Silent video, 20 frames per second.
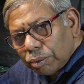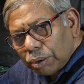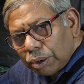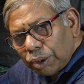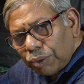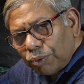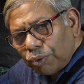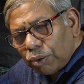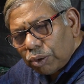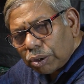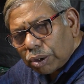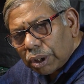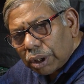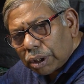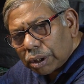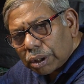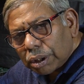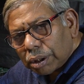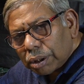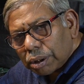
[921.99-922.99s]

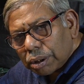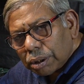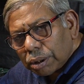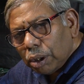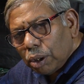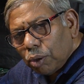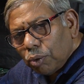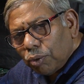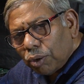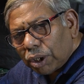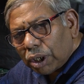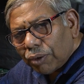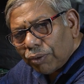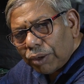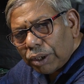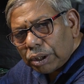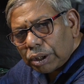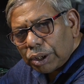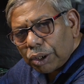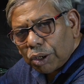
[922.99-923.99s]
diffusers, whatever
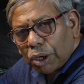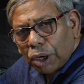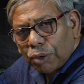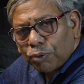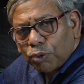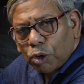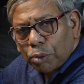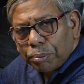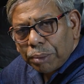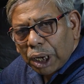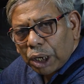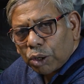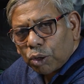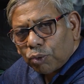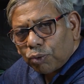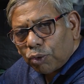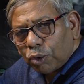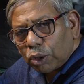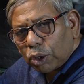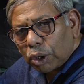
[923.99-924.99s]
is required for macro
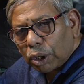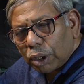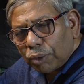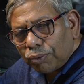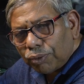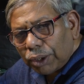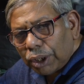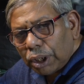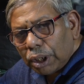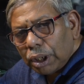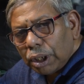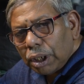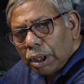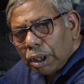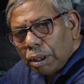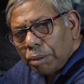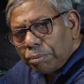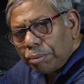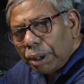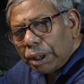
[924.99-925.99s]
photography,
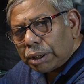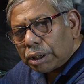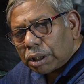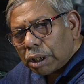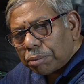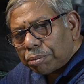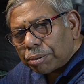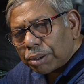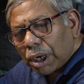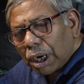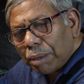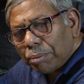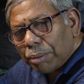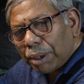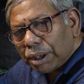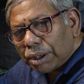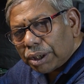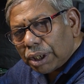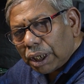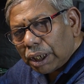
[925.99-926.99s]
please subscribe
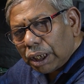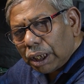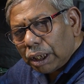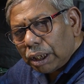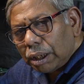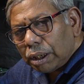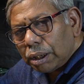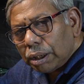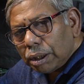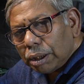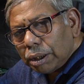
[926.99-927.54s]
my channel,